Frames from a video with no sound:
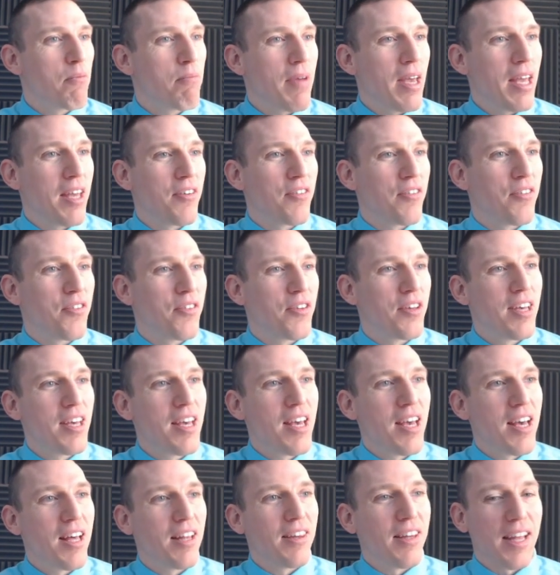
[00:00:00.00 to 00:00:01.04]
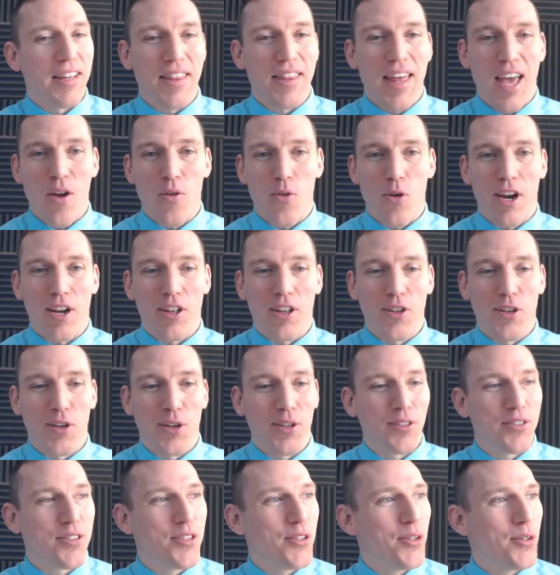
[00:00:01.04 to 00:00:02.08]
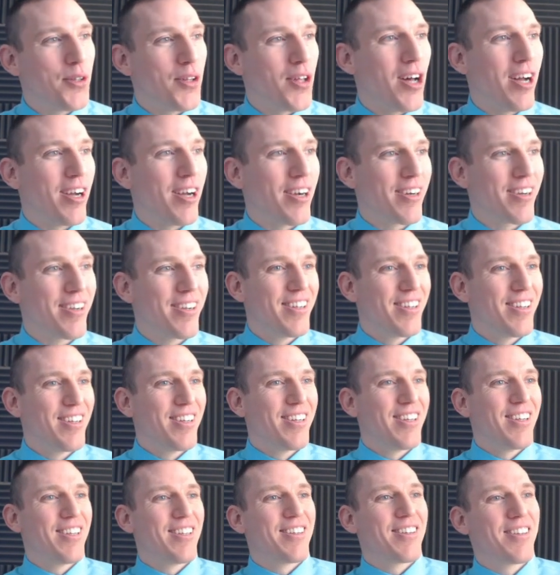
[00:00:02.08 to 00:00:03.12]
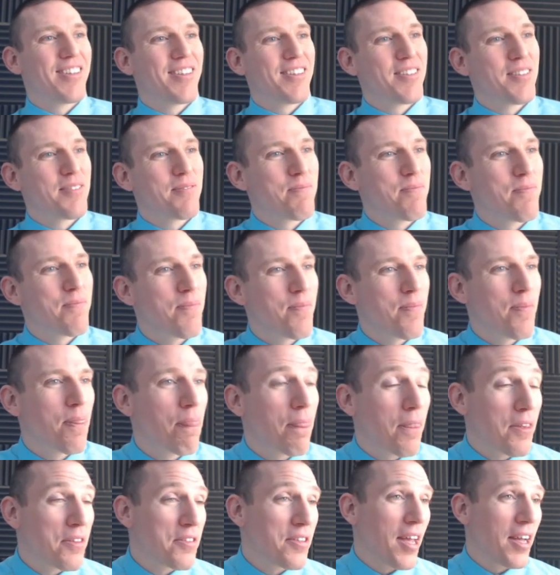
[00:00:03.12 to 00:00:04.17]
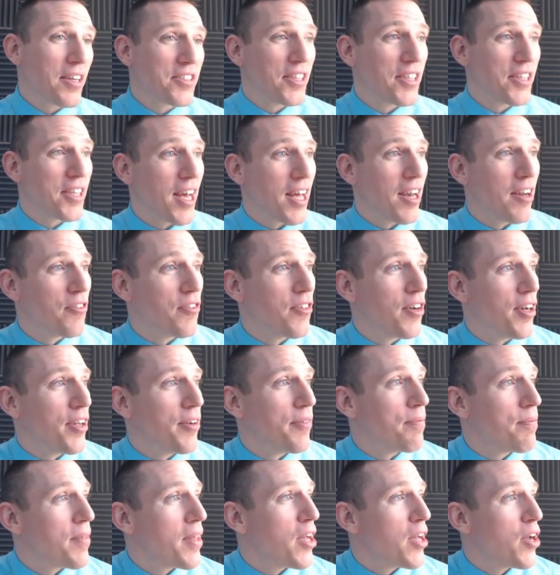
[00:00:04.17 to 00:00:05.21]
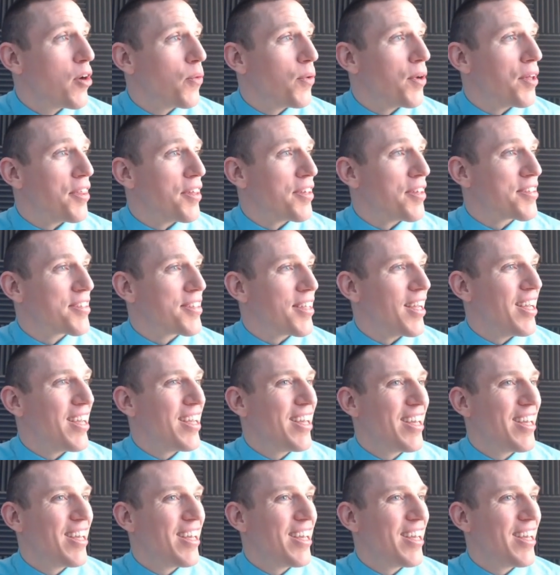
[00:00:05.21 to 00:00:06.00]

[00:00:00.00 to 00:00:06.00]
may have let that run a little too long. This is actually kind of fun with this thing.